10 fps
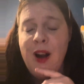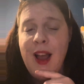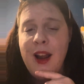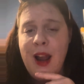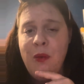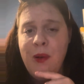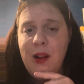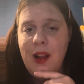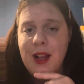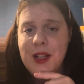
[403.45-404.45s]
and I
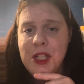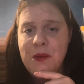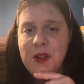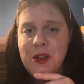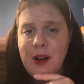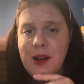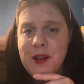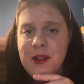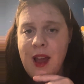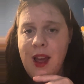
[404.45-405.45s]
realized she was trying
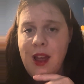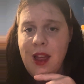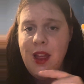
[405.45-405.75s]
to say,